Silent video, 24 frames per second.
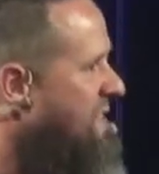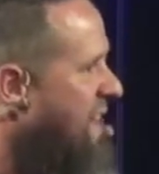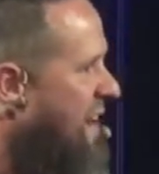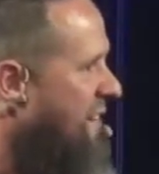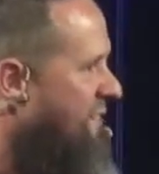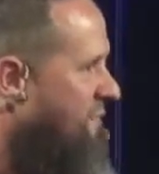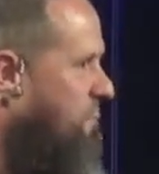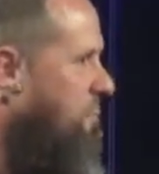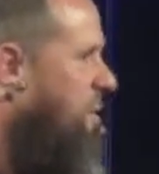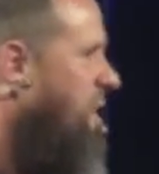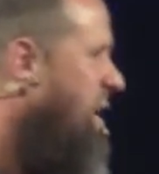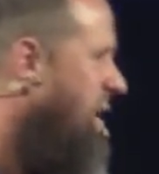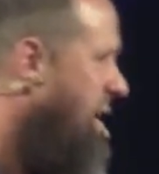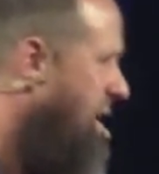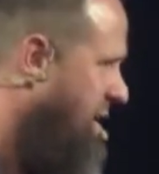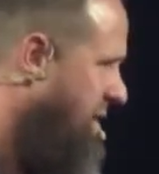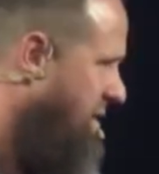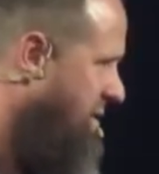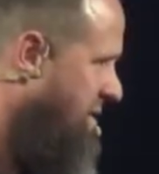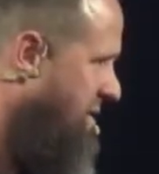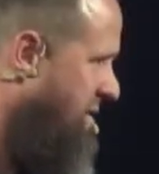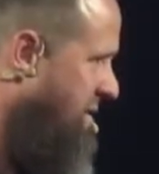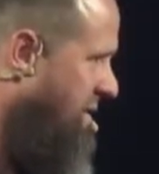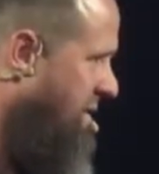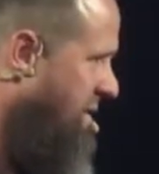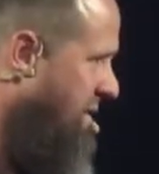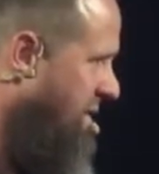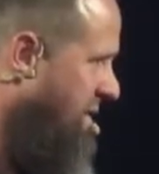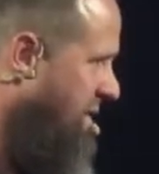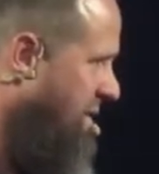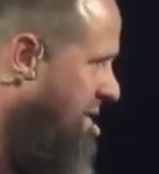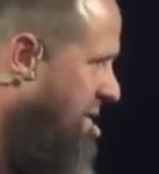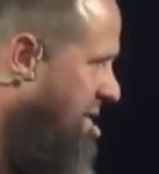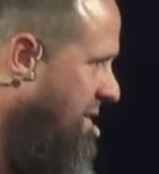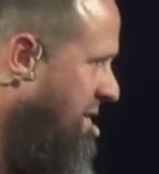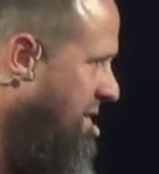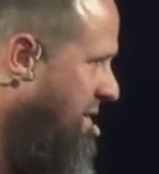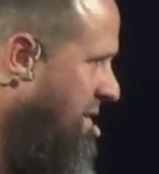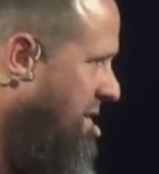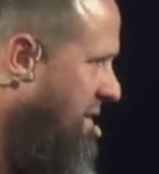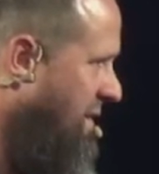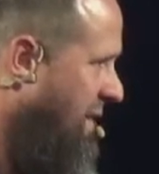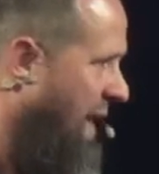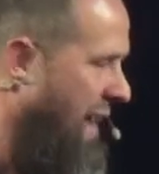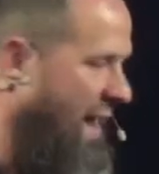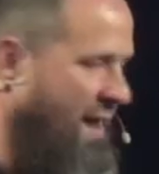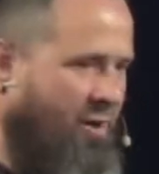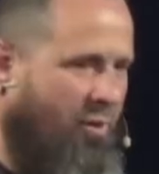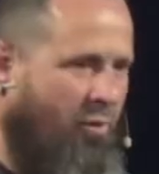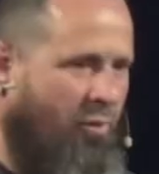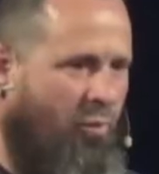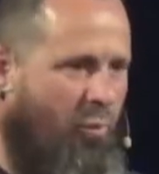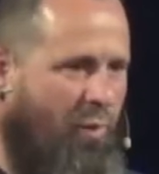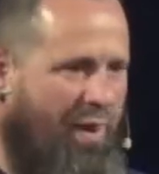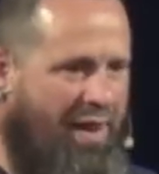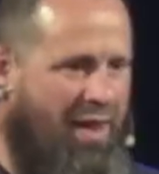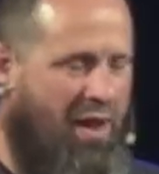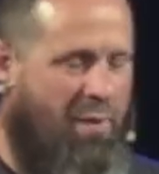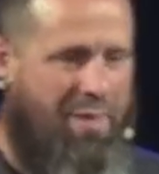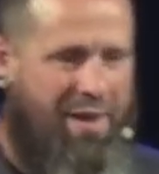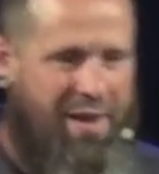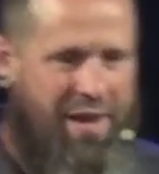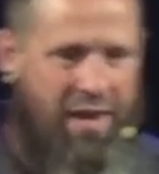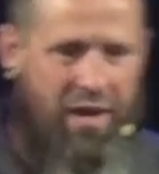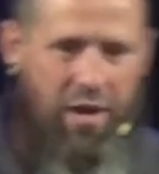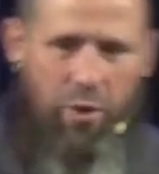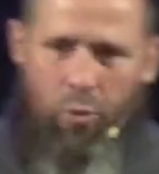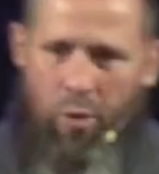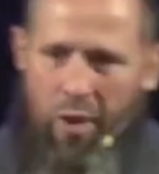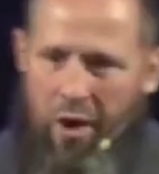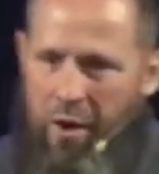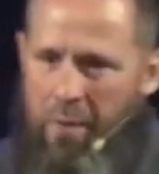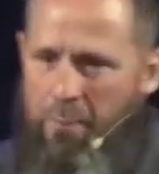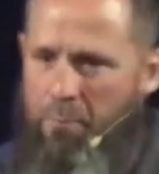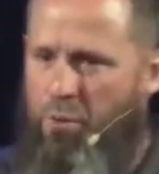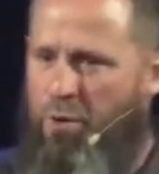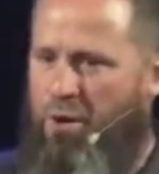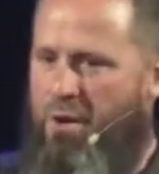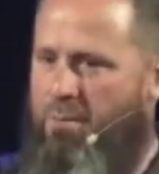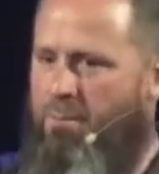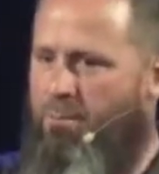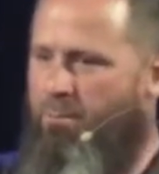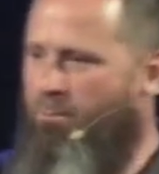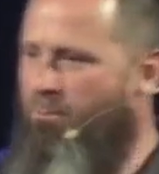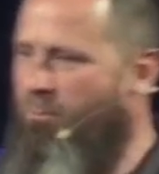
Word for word: safe place? Like we come in here and we all